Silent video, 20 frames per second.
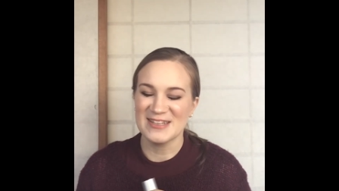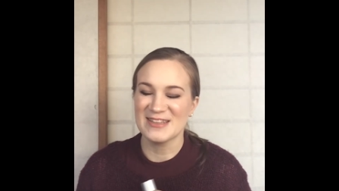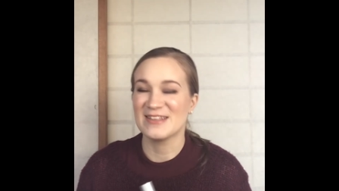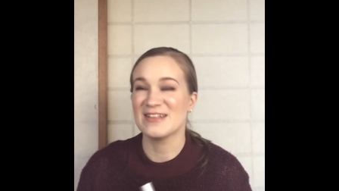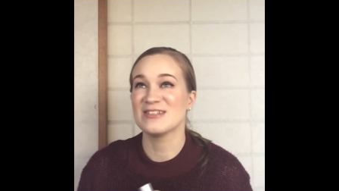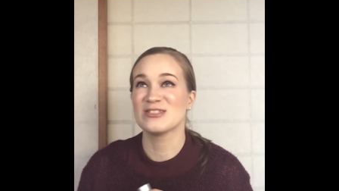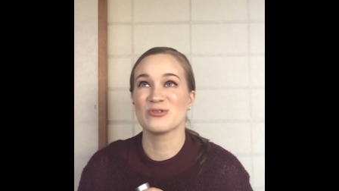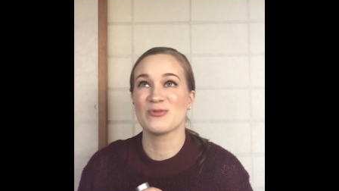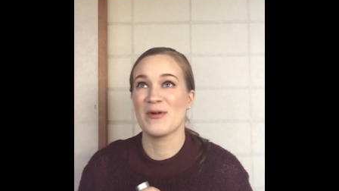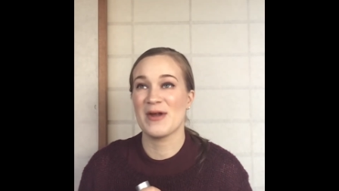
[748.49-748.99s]

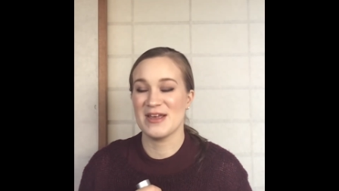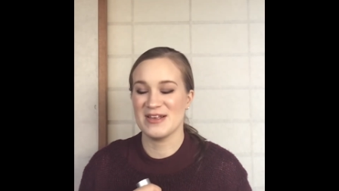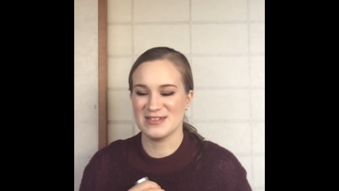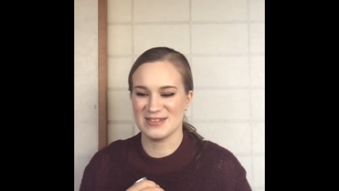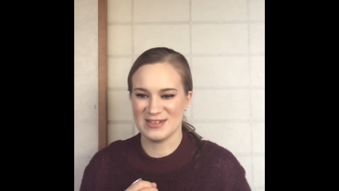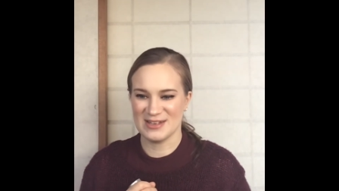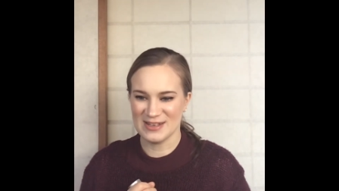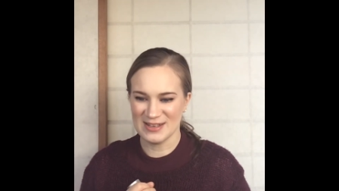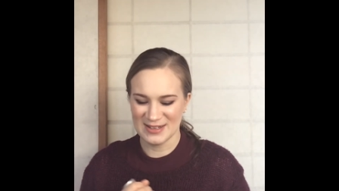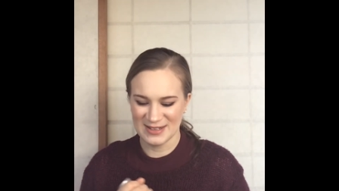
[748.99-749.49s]
That's
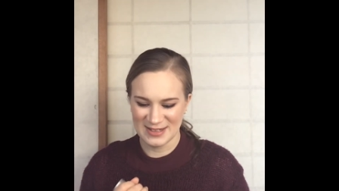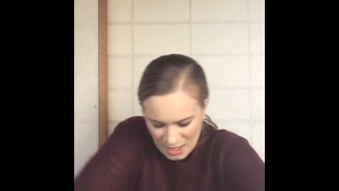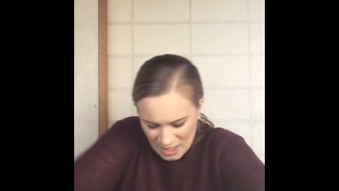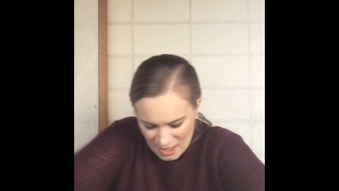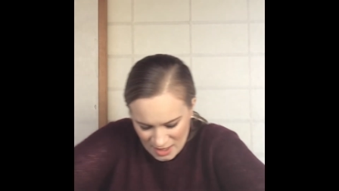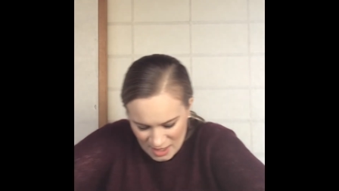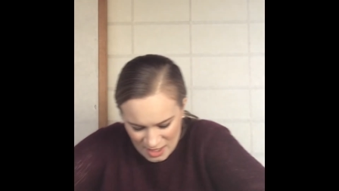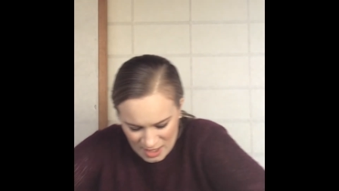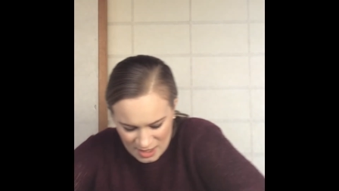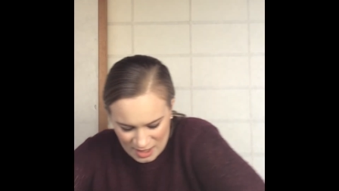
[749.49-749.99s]
crazy. And
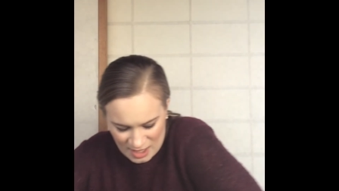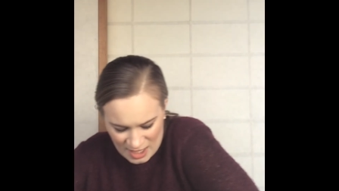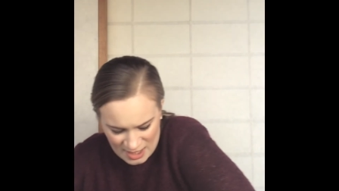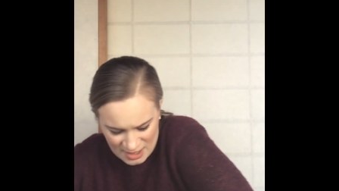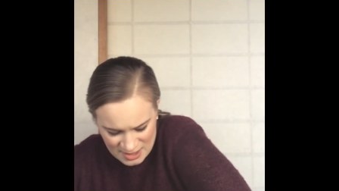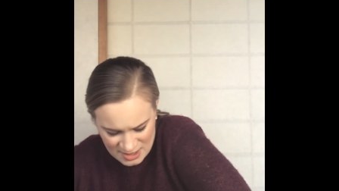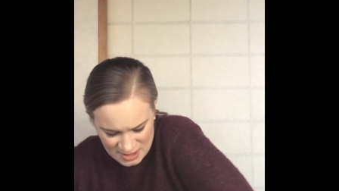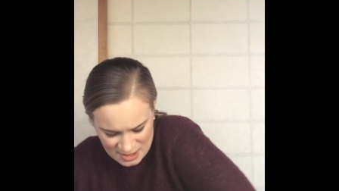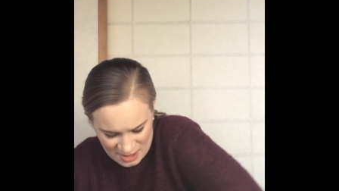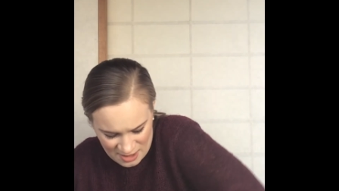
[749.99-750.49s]
then
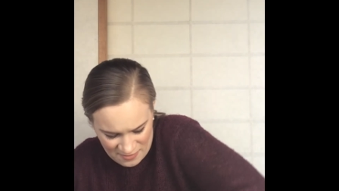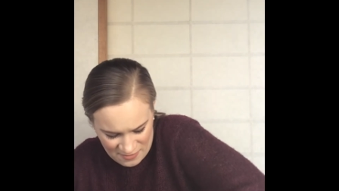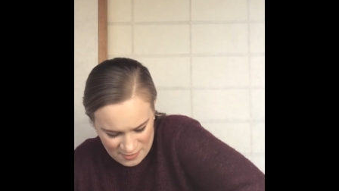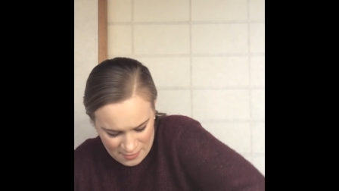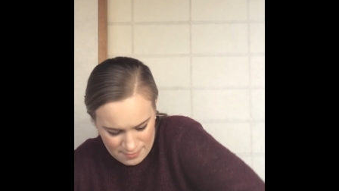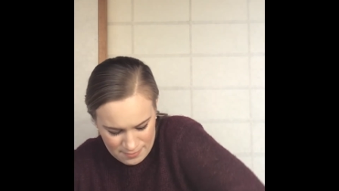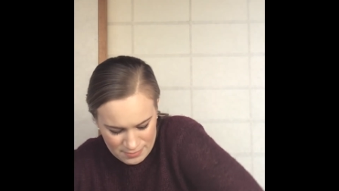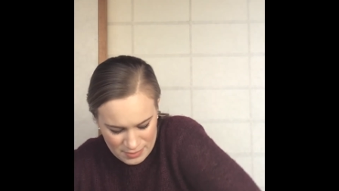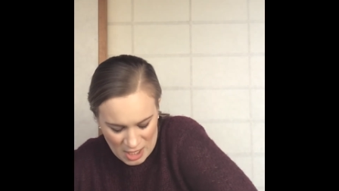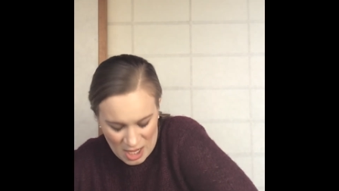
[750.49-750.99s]
lastly, for
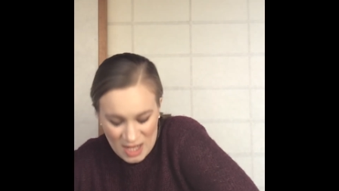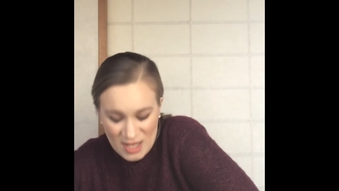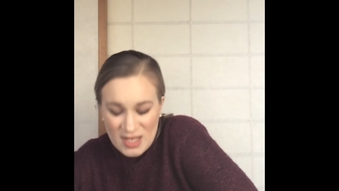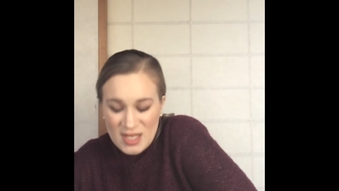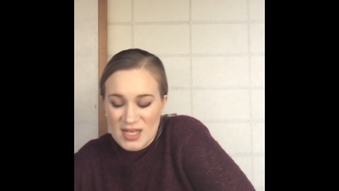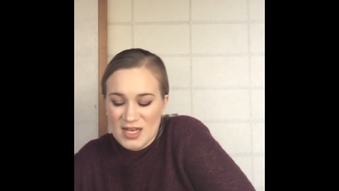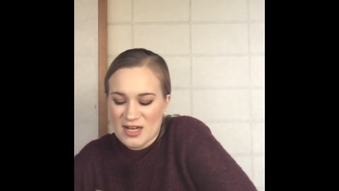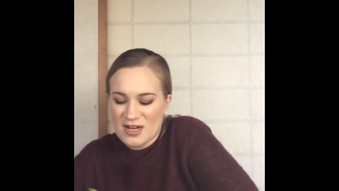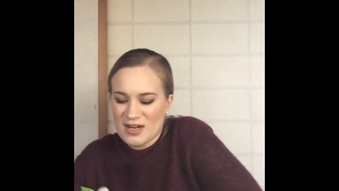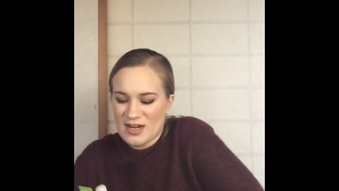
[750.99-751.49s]
body
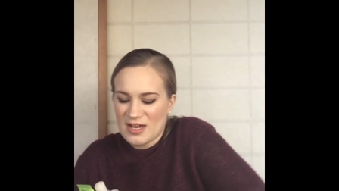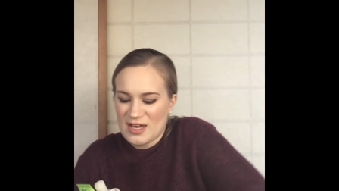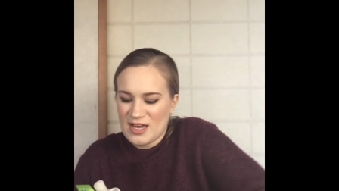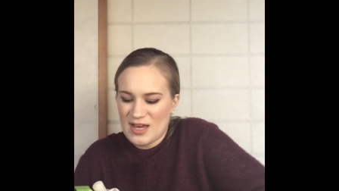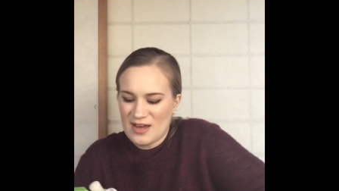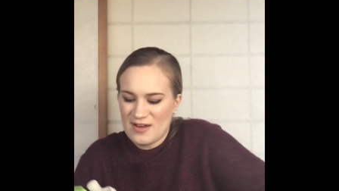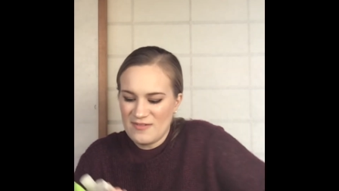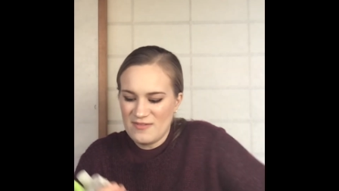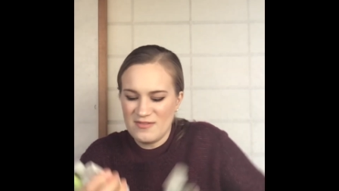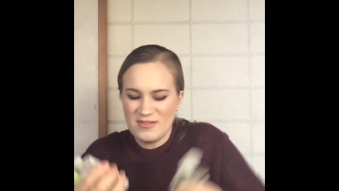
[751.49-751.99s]
care, I
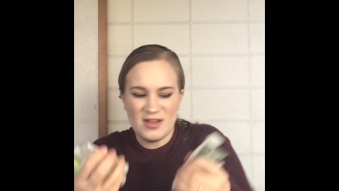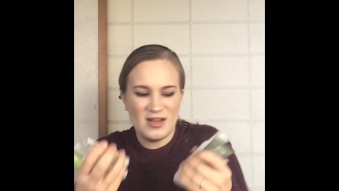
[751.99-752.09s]
have